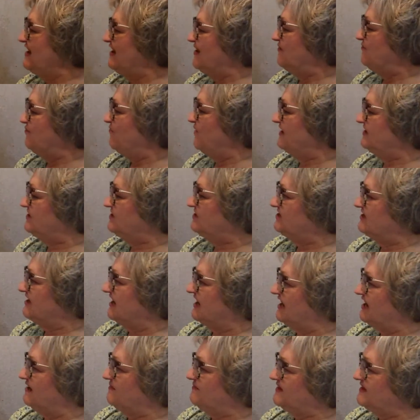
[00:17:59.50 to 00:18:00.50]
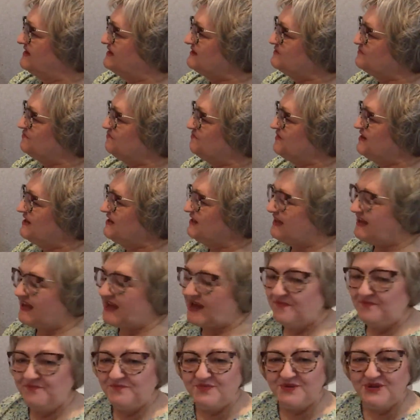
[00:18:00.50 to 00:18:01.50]
which is really
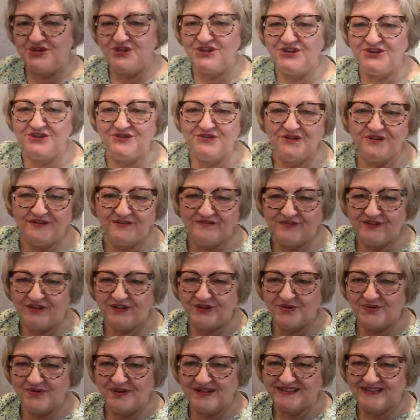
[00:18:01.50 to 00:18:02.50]
a beautiful quilt